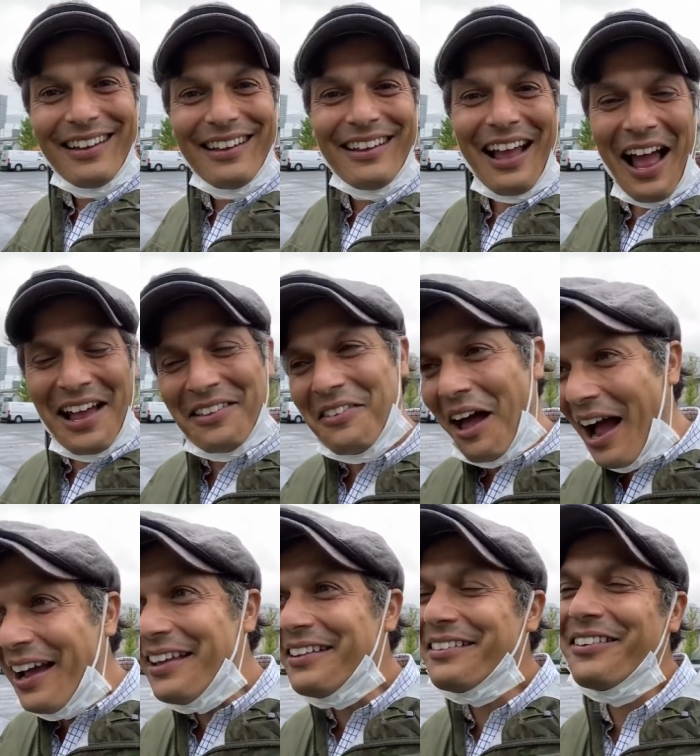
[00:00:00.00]

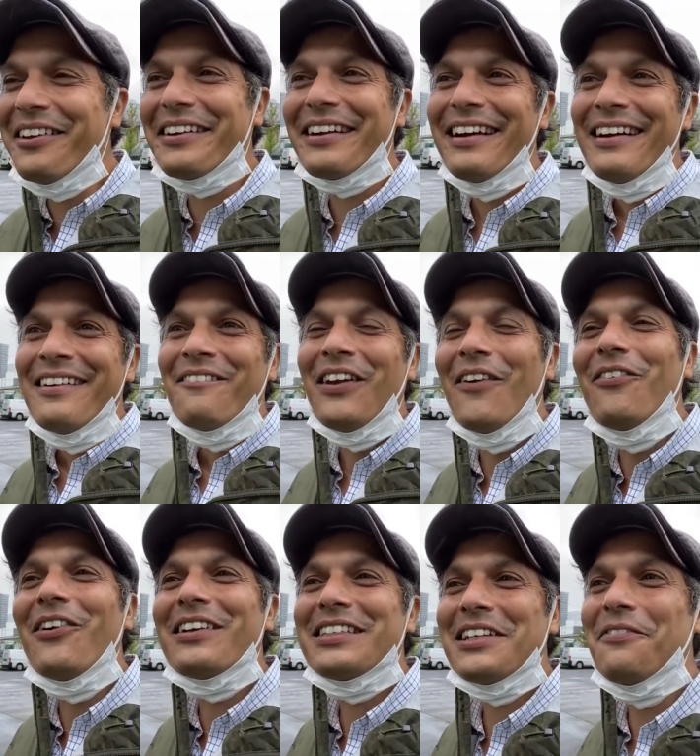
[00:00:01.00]
I look,
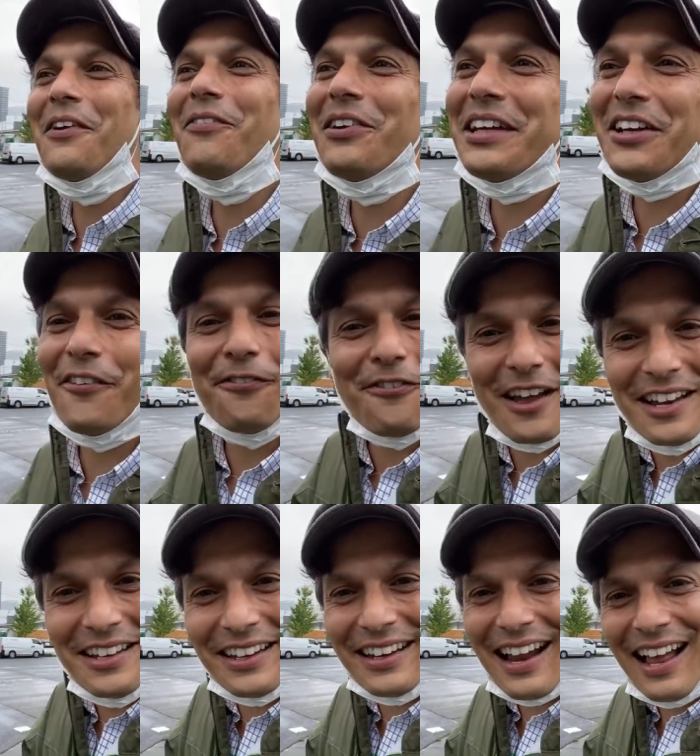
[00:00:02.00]
people, some people get
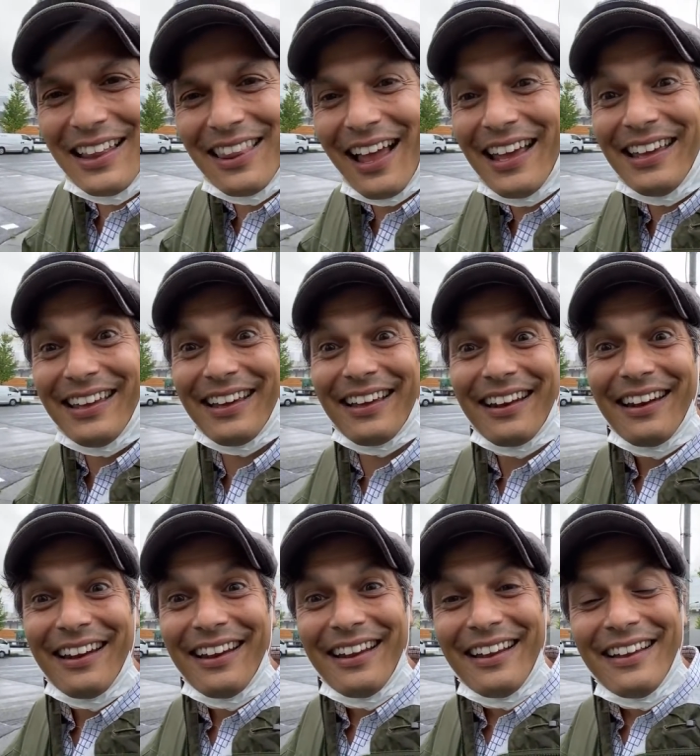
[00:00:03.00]
offended. I like
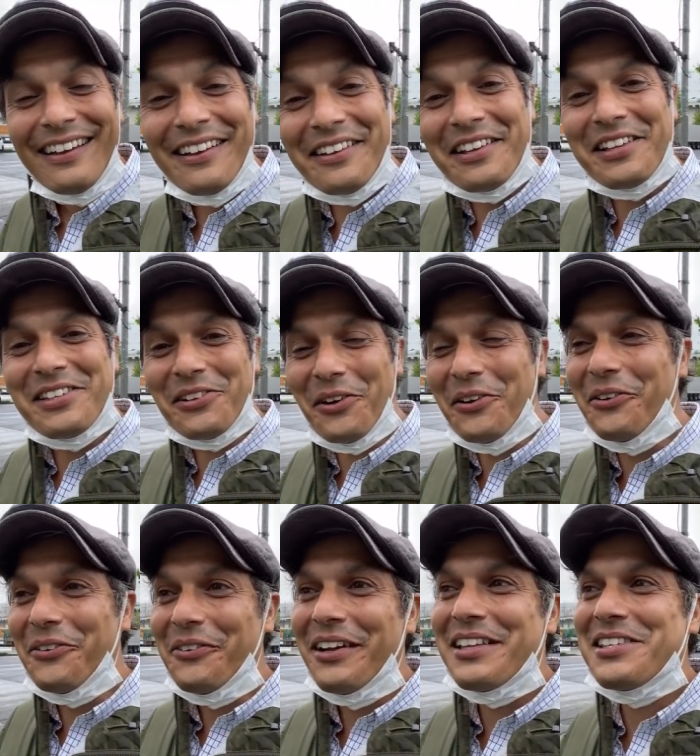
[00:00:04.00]
it because it's
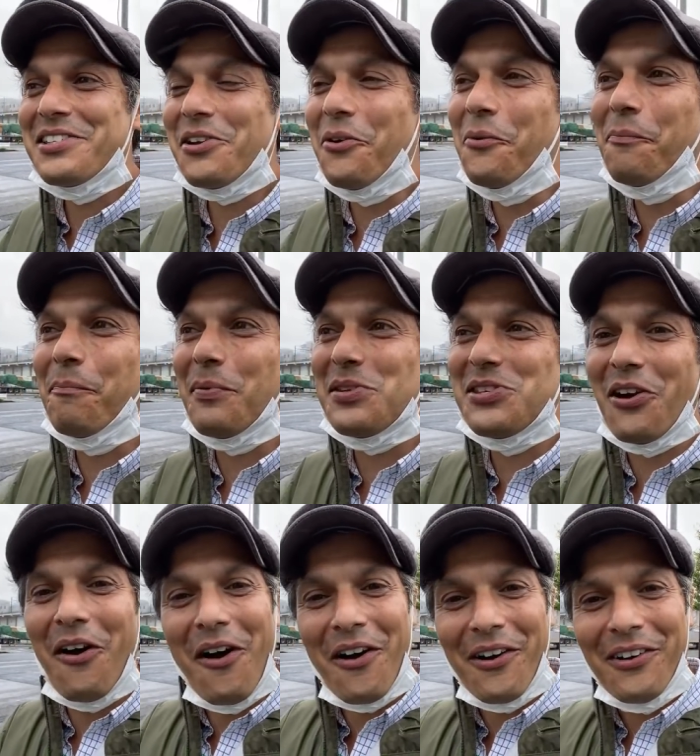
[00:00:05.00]
so
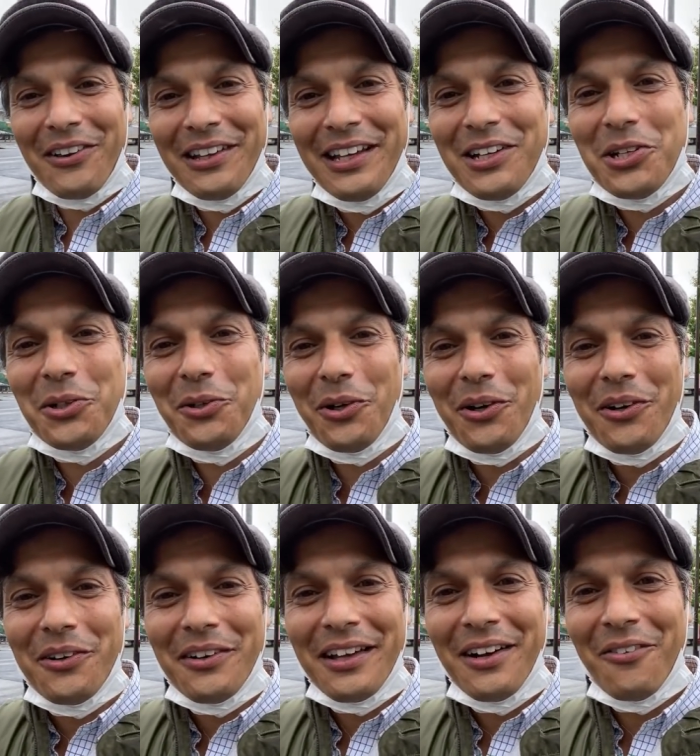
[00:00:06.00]
bizarrely
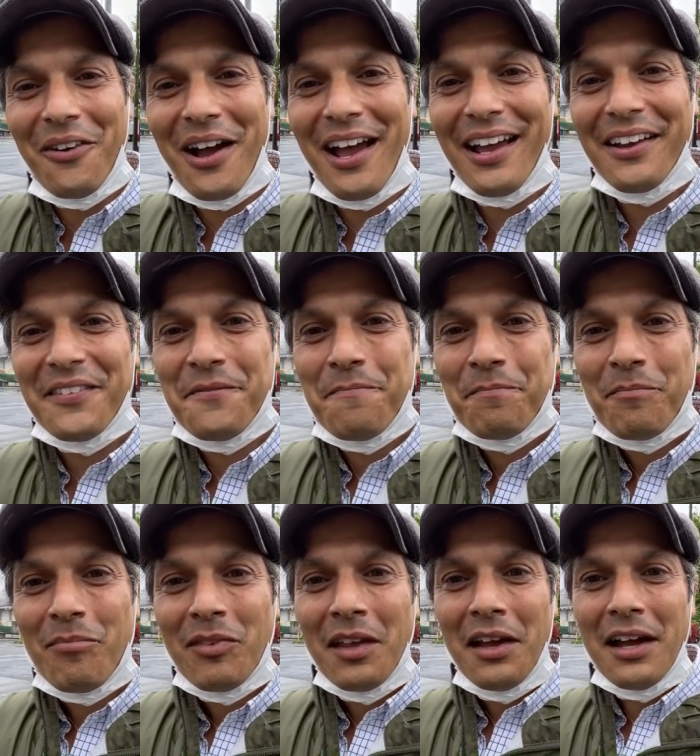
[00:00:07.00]
cool in a way.
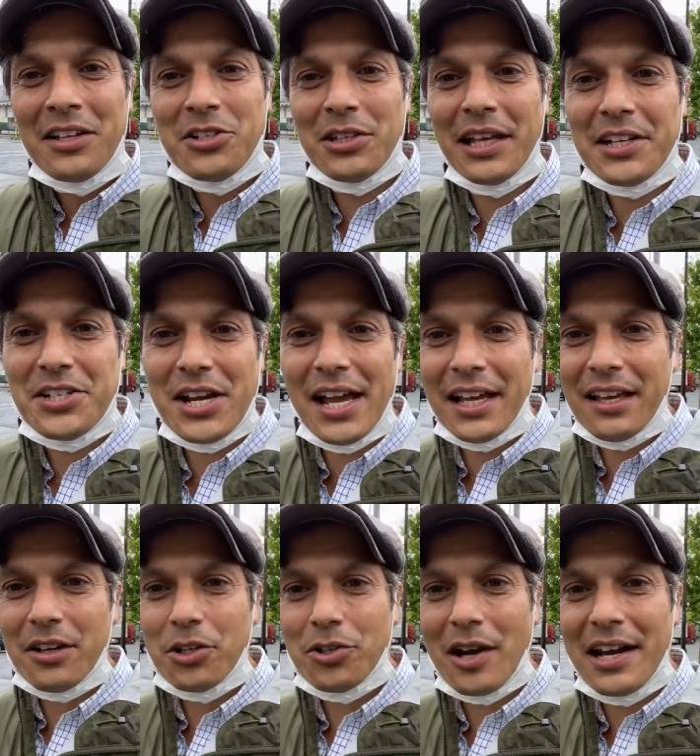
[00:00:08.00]
Do they check
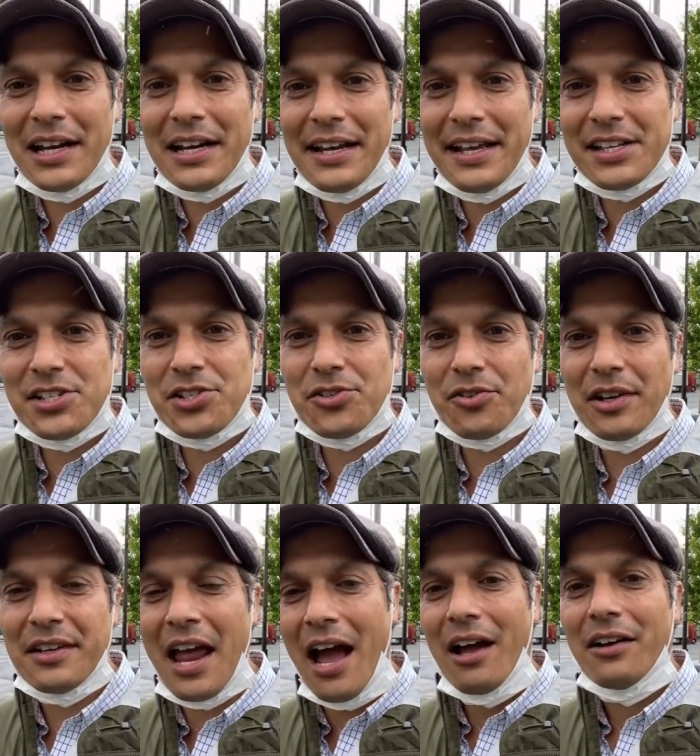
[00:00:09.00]
credit history?
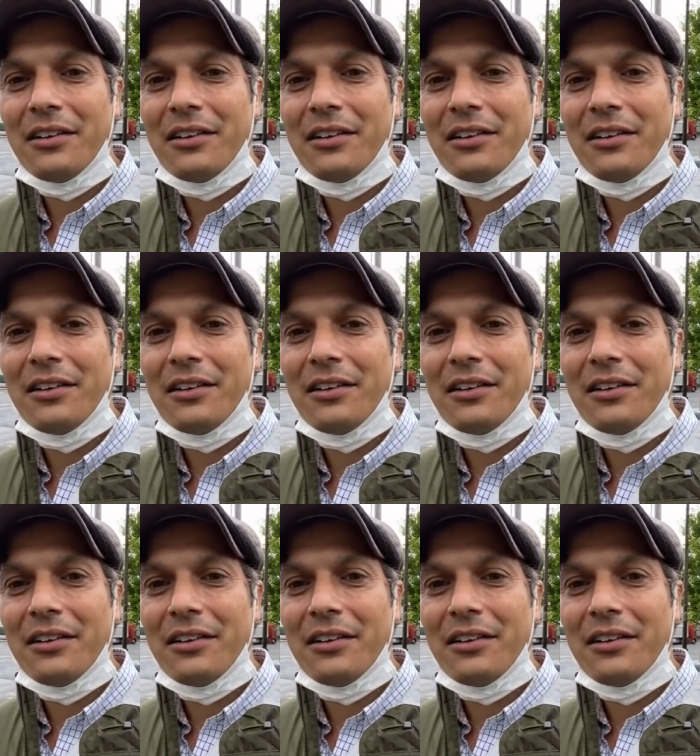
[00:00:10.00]
Nah.